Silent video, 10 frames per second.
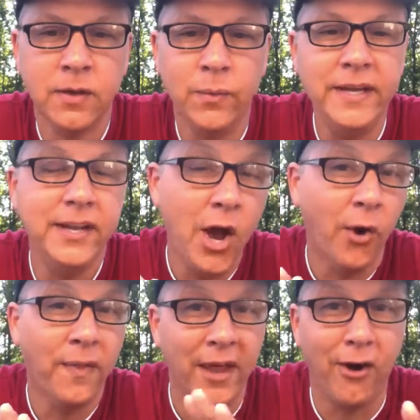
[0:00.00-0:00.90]
We
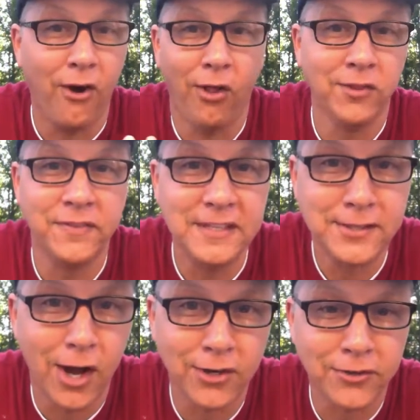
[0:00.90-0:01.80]
know that all of these
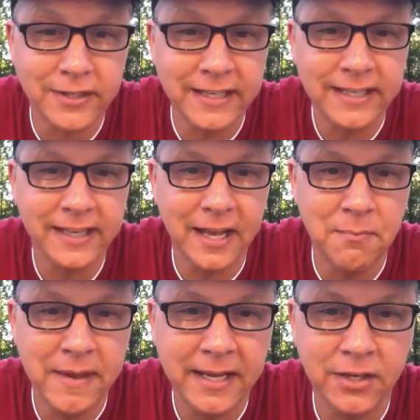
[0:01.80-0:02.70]
contradict
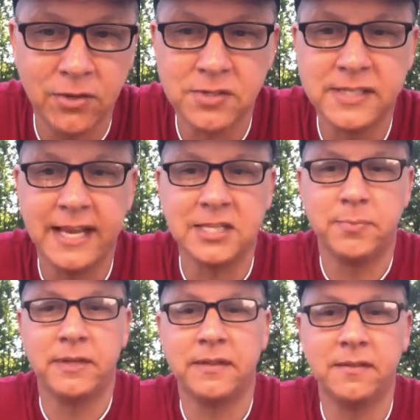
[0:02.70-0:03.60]
and make no sense,
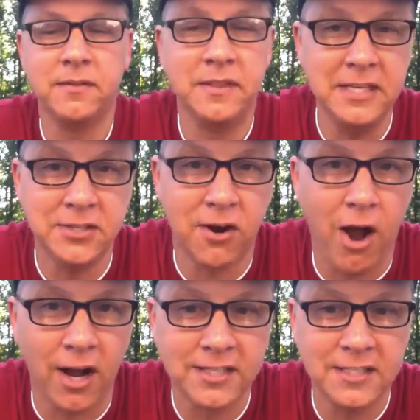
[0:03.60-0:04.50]
but these are
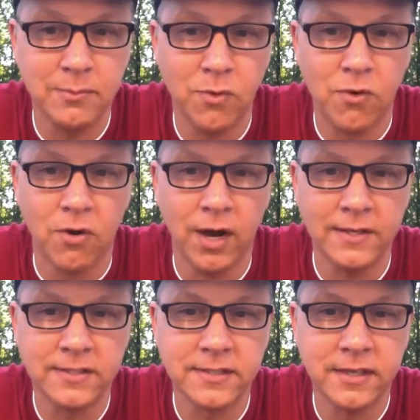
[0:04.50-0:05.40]

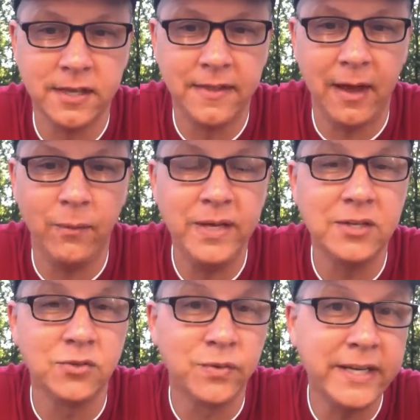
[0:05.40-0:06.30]
oxymorons that we
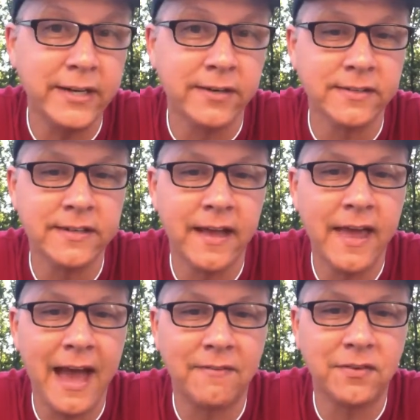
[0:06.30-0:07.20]
as readers
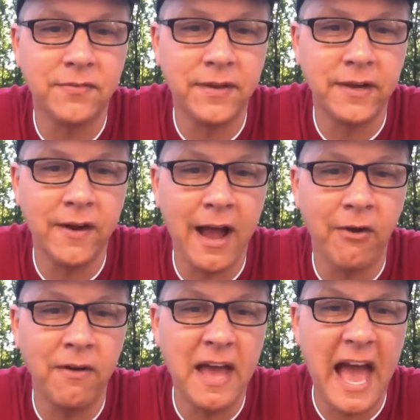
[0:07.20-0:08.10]
have to figure
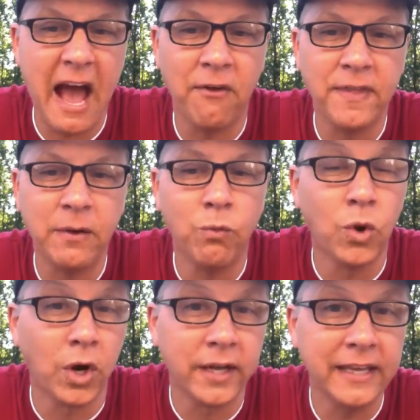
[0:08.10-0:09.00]
out how they
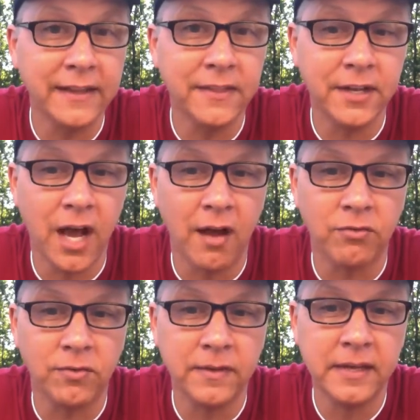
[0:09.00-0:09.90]
work in the
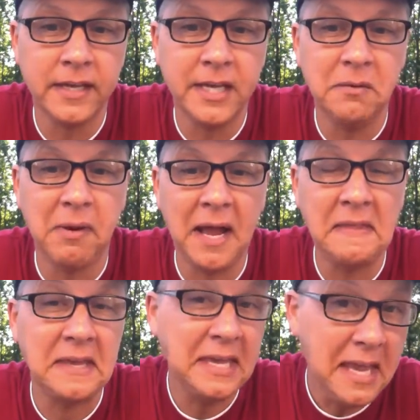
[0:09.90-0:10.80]
novel. And by
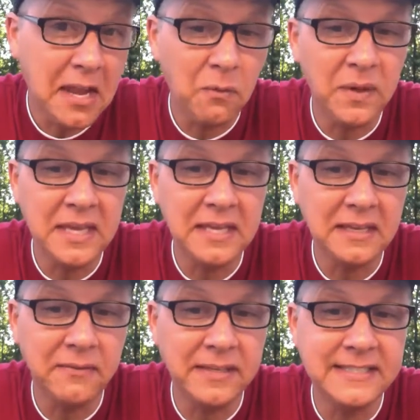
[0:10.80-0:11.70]
the end,
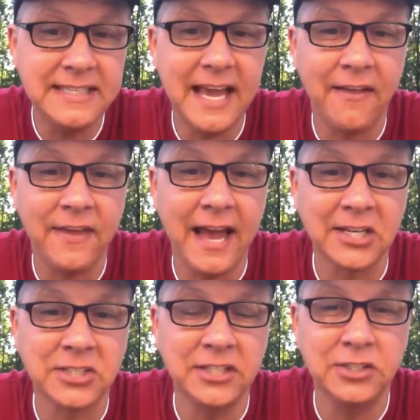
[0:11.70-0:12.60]
we, we see how they
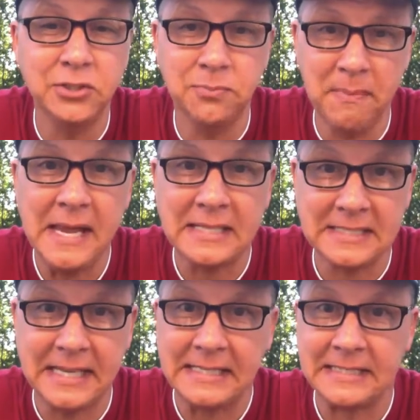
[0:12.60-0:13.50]
actually do make
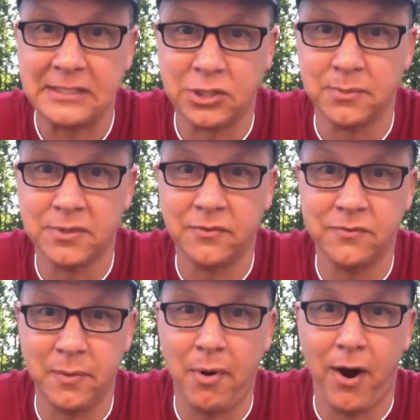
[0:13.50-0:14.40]
sense in terms
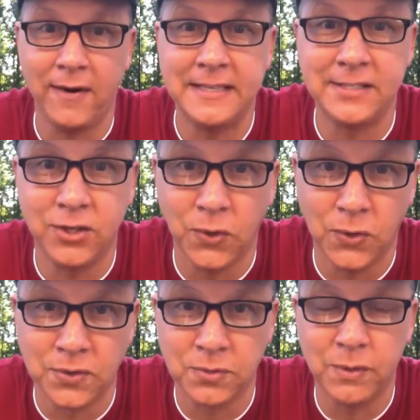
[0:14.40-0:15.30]
of the party's
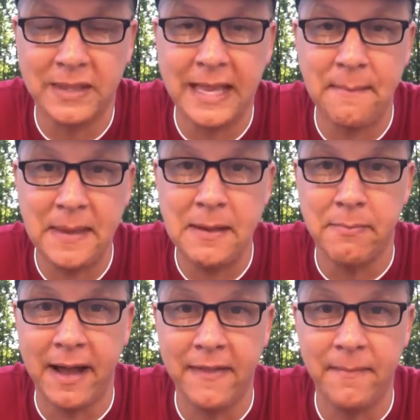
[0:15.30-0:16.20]
goals and what they mean
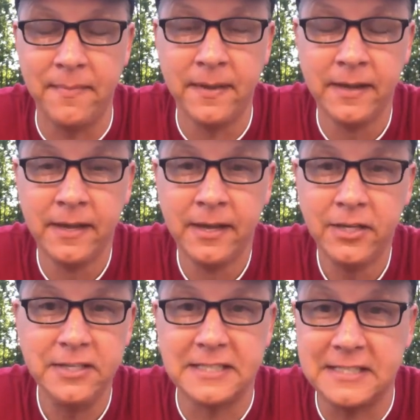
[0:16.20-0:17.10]
by them.
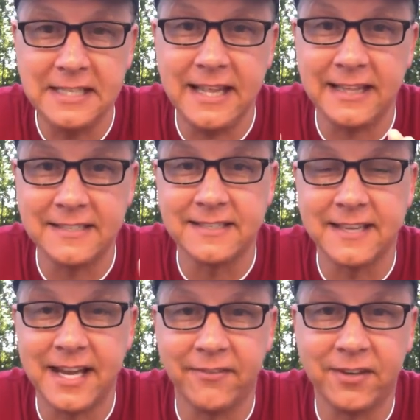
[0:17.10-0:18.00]
You can see that this is
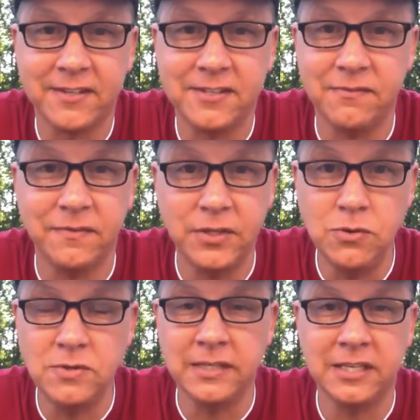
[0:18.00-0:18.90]
kind of
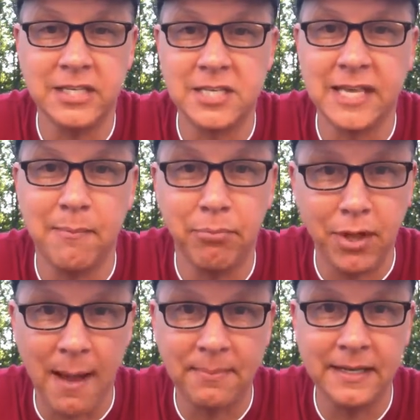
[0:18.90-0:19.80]
confusing to just get
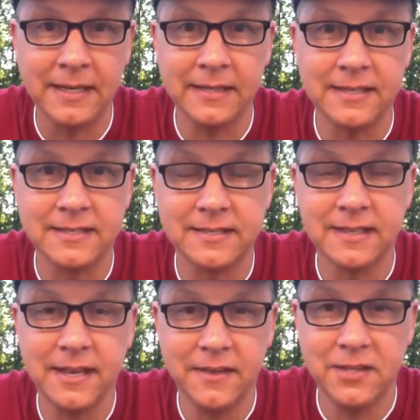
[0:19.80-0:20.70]
plopped into this,
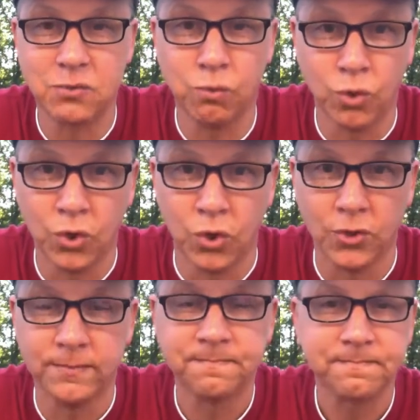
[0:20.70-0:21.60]
this
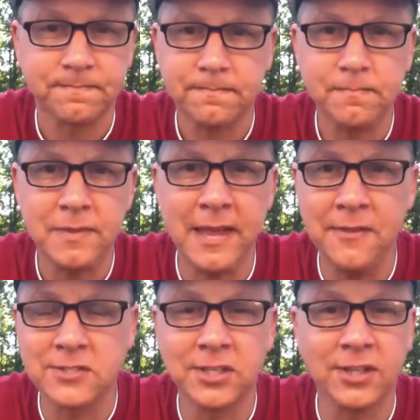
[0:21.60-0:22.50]
world, and
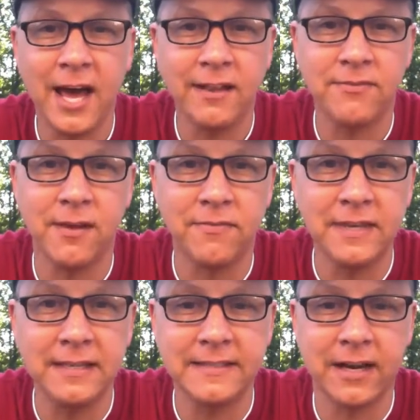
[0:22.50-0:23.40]
there's a lot of, of
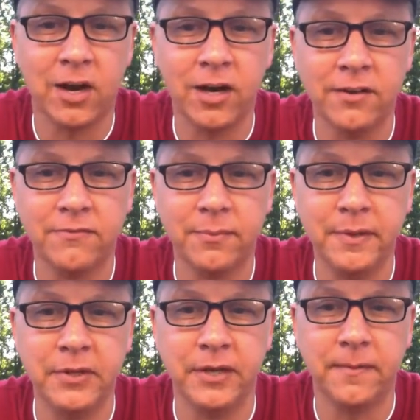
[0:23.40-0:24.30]
things that are
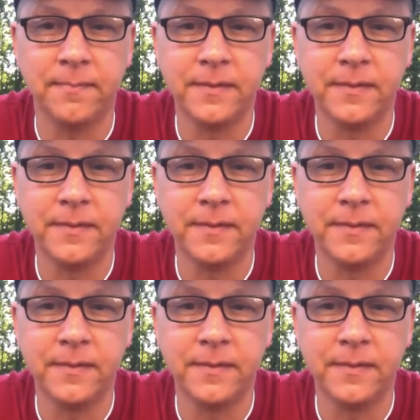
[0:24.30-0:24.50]
unfamiliar.